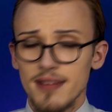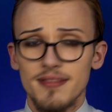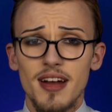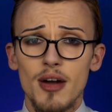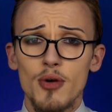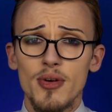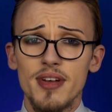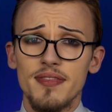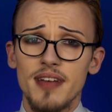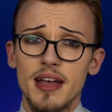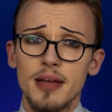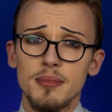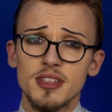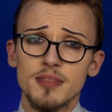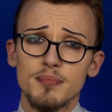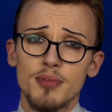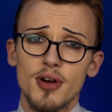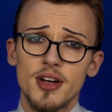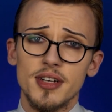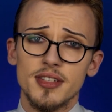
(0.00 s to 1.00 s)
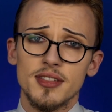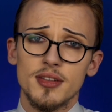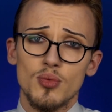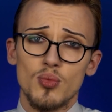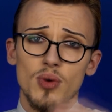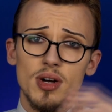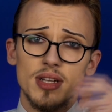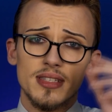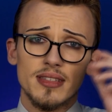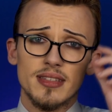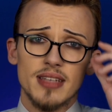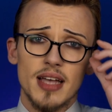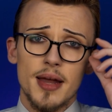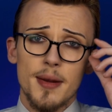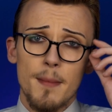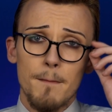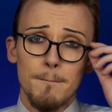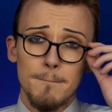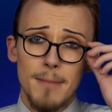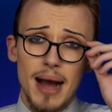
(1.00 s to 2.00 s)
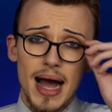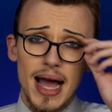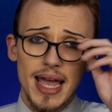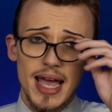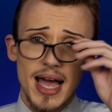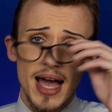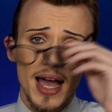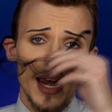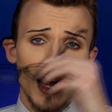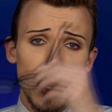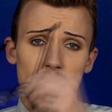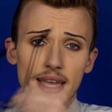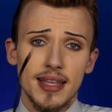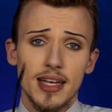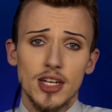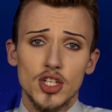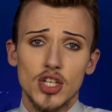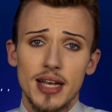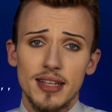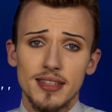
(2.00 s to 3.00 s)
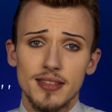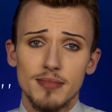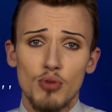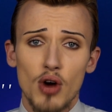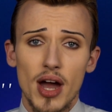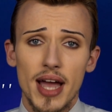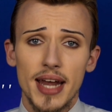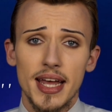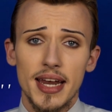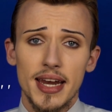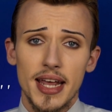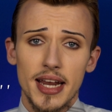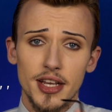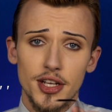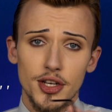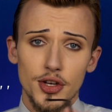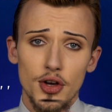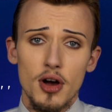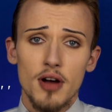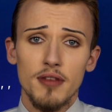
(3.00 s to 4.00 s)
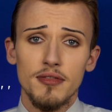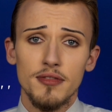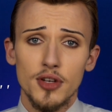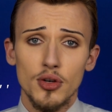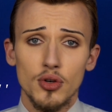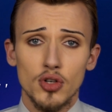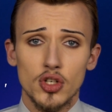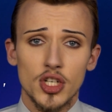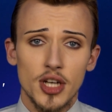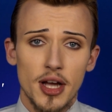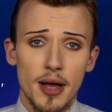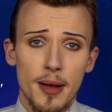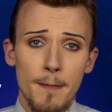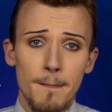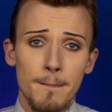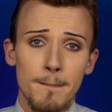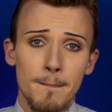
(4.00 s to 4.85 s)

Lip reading: A very famous person once said, "My highlighter shines brighter than your future."